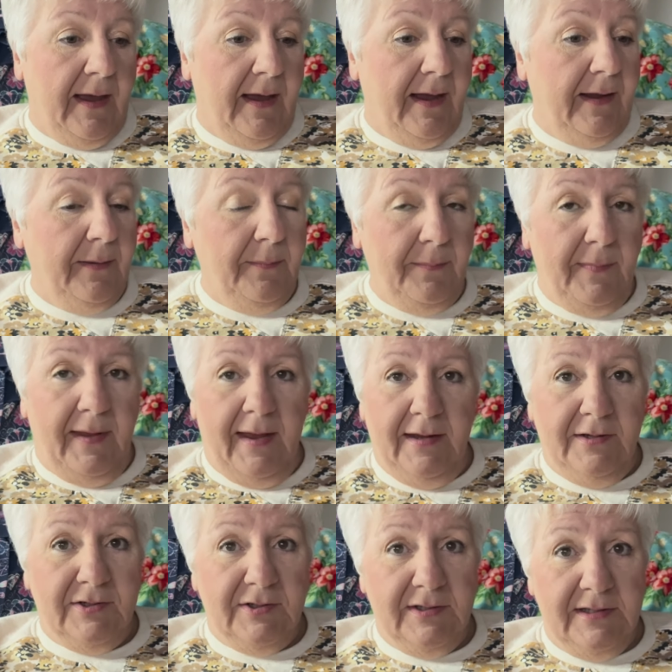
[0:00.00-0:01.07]
I'm
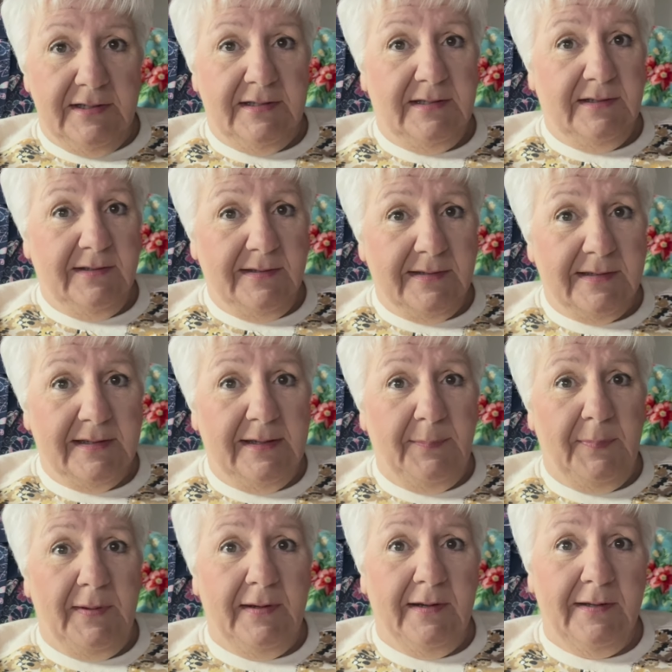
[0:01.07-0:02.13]
actually still
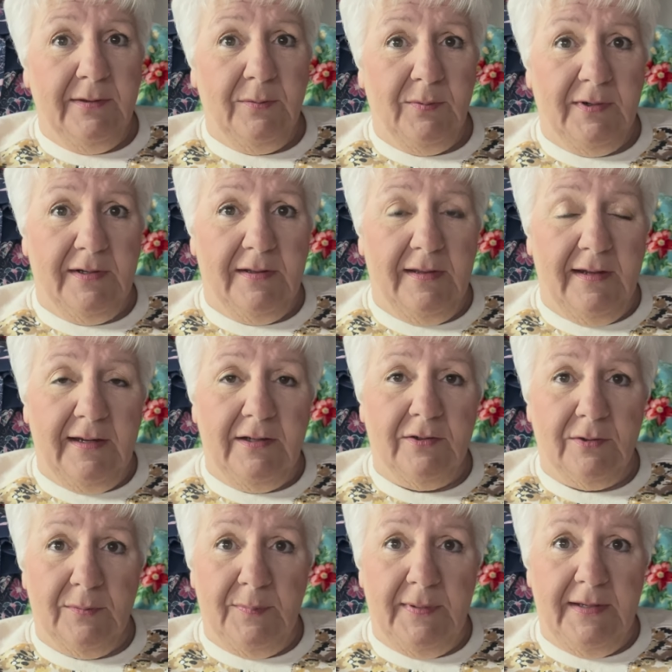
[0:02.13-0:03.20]
sleeping on the
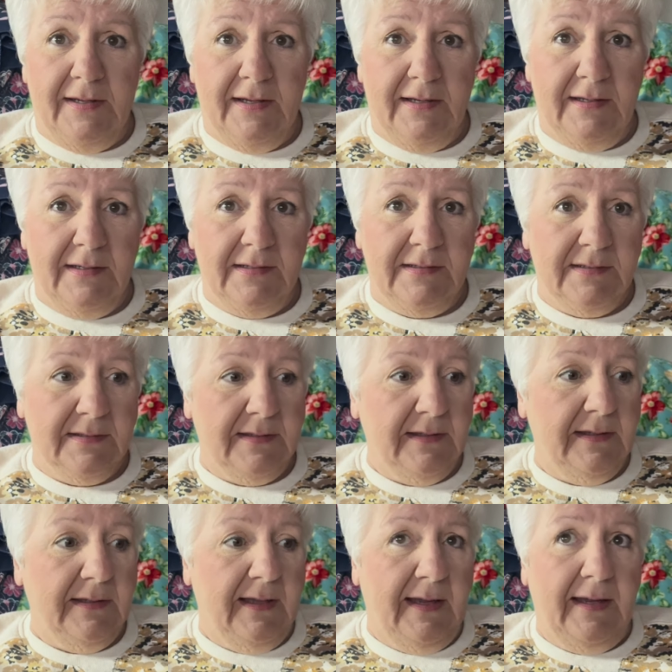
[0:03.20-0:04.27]
recliner because
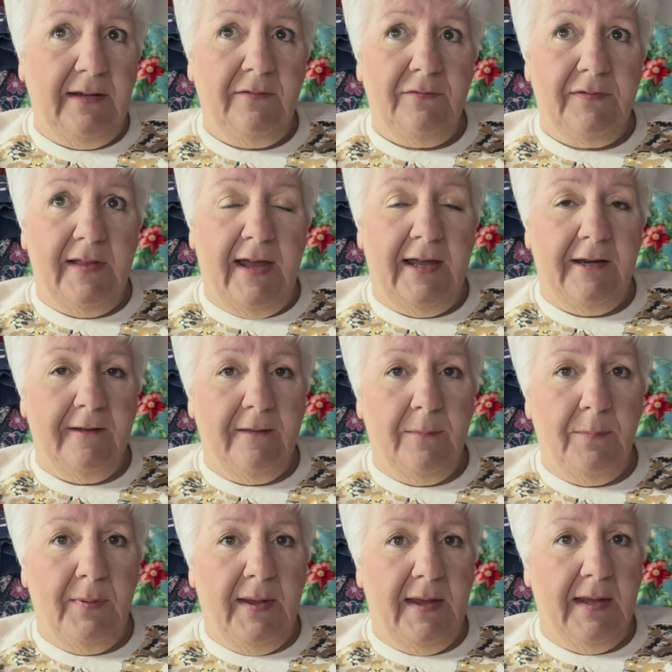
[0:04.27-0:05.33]
laying flat in the
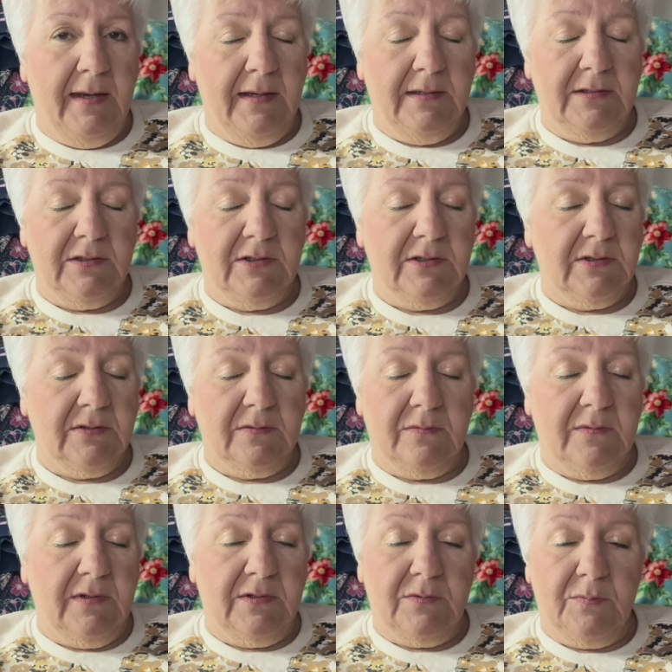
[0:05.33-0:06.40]
bed is just
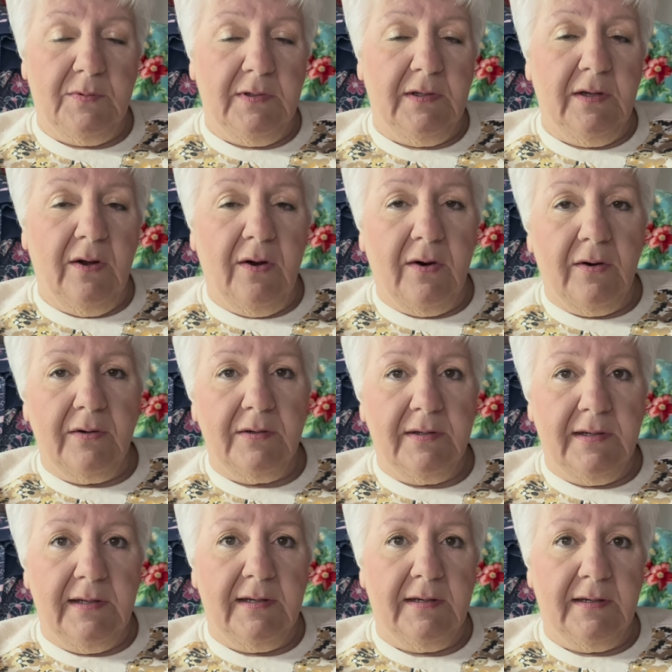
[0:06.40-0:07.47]
it's really hard to
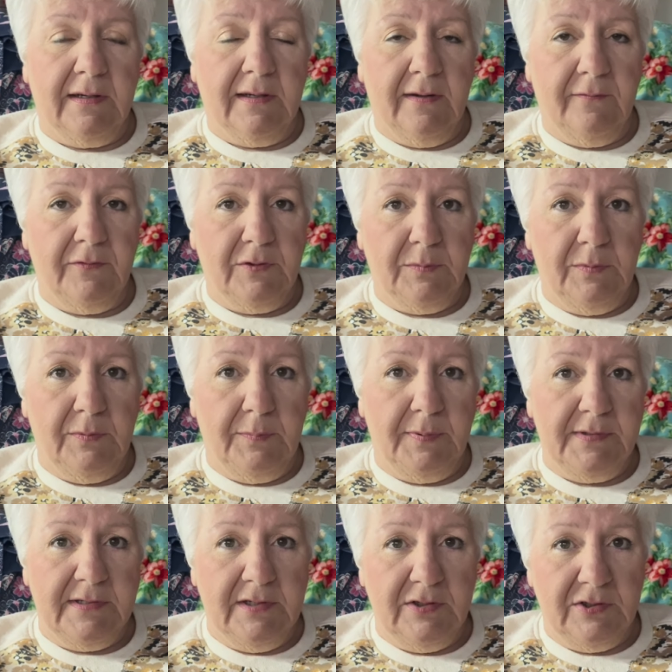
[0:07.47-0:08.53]
get in a comfortable
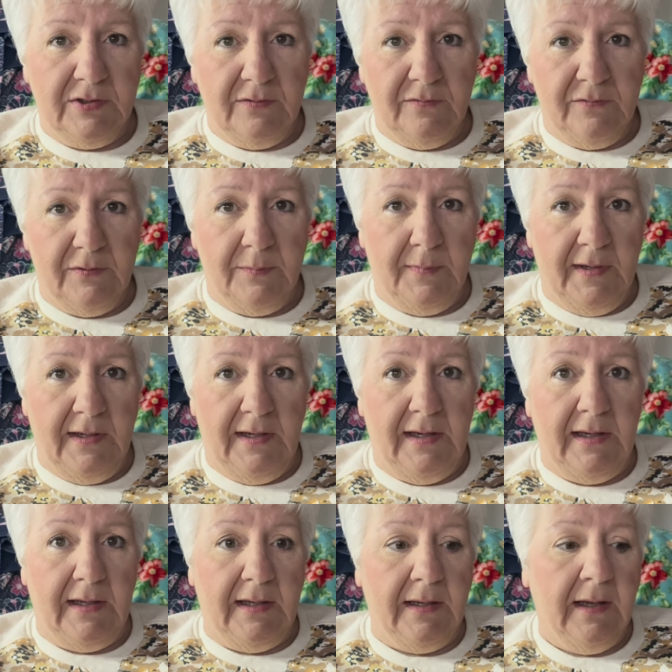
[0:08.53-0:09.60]
position for my
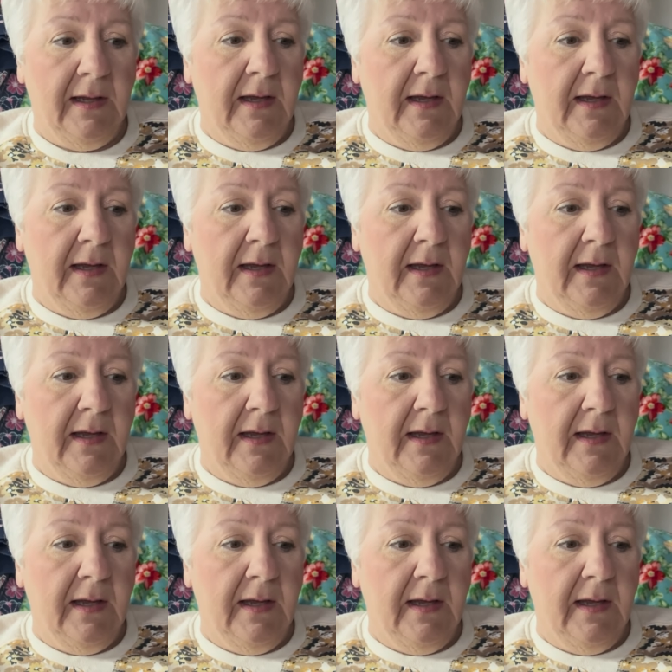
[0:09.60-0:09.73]
knee.